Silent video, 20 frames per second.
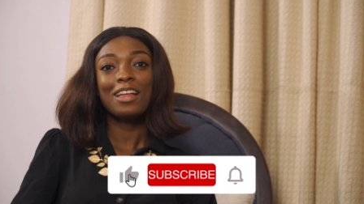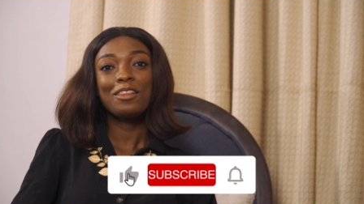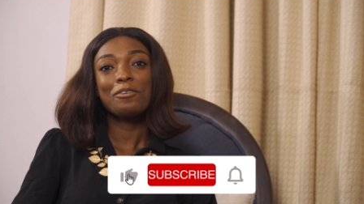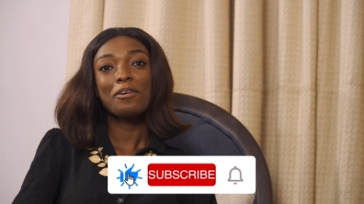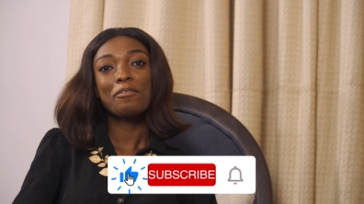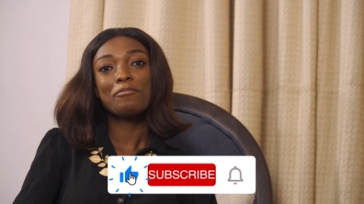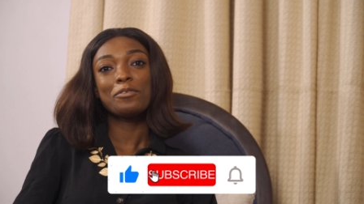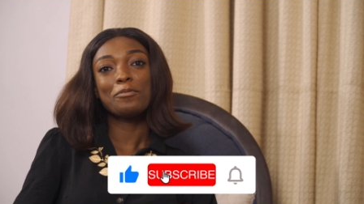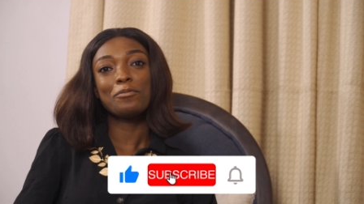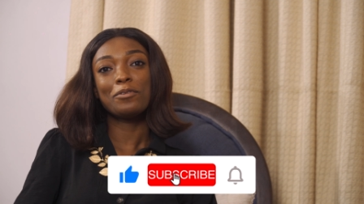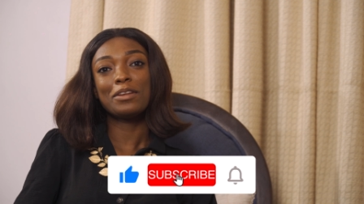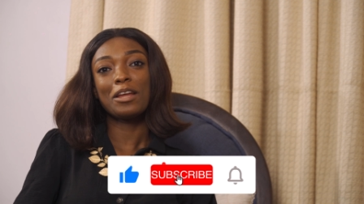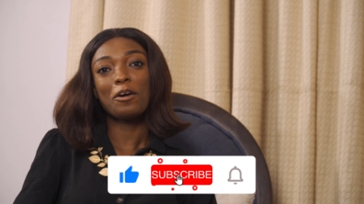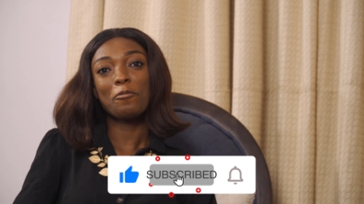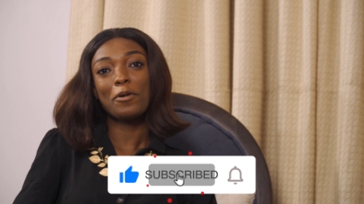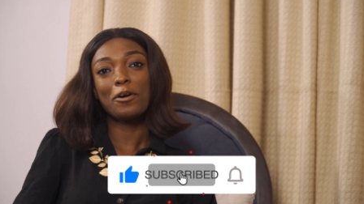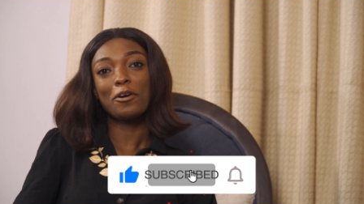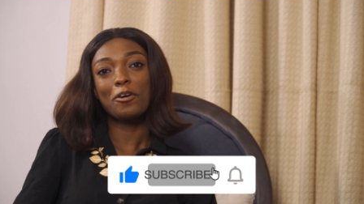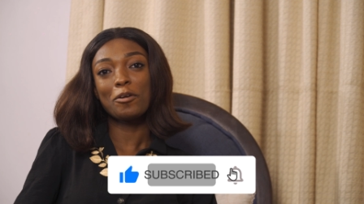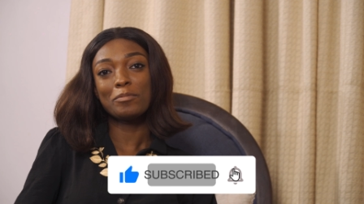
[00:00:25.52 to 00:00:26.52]
hello everyone
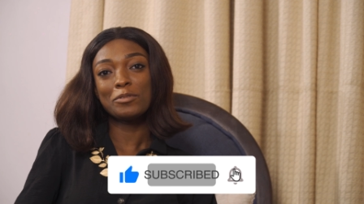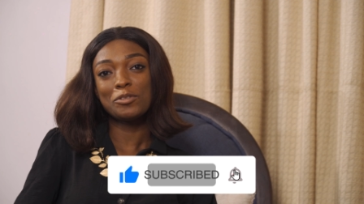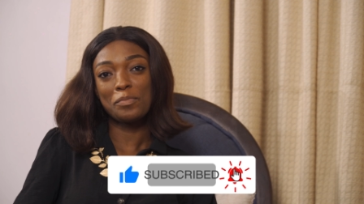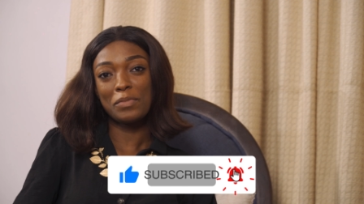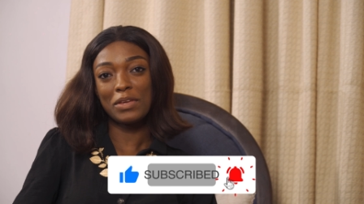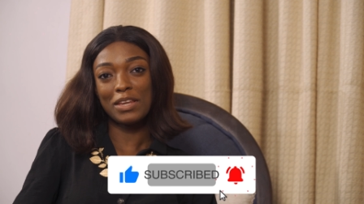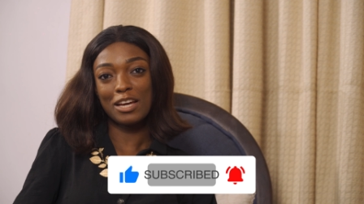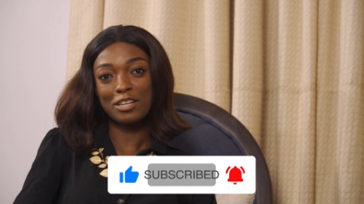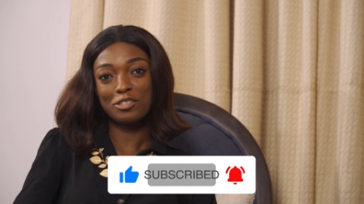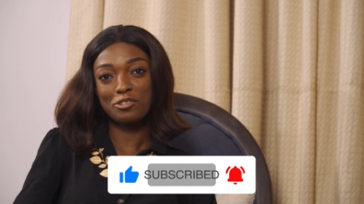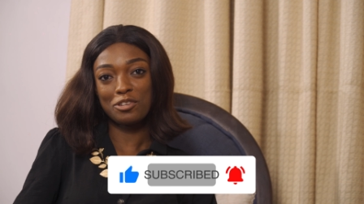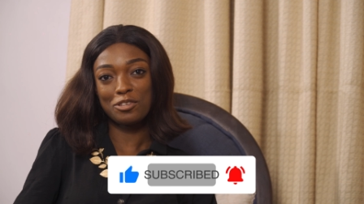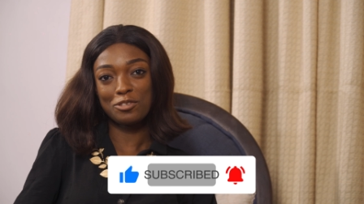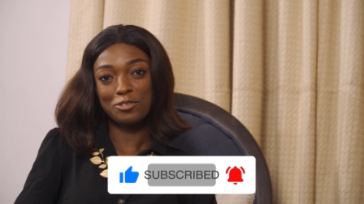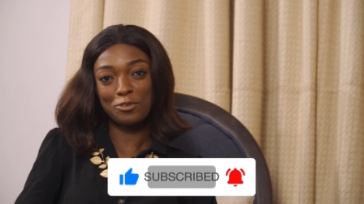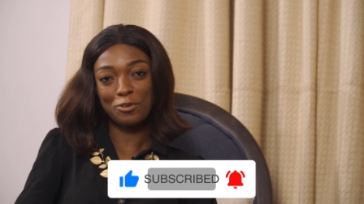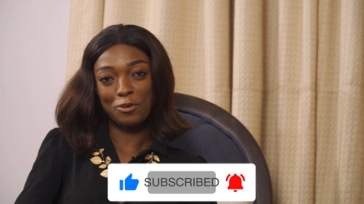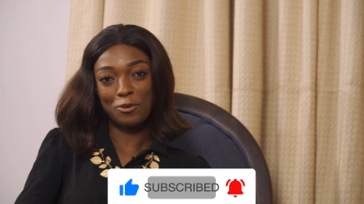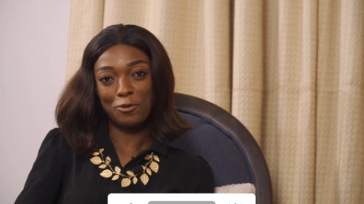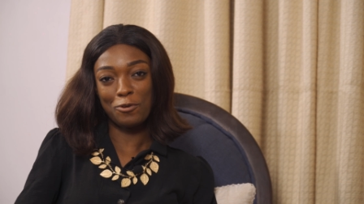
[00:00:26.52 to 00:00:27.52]
and welcome to
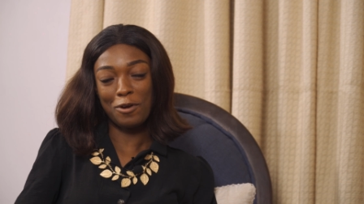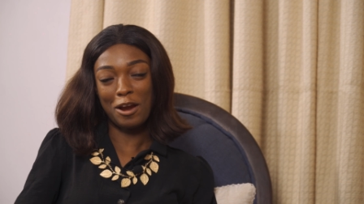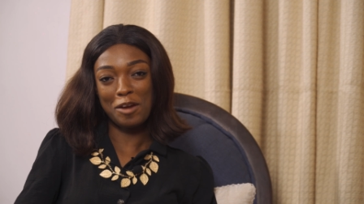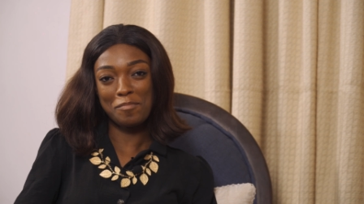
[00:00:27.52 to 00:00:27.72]
Pediatrics to Go.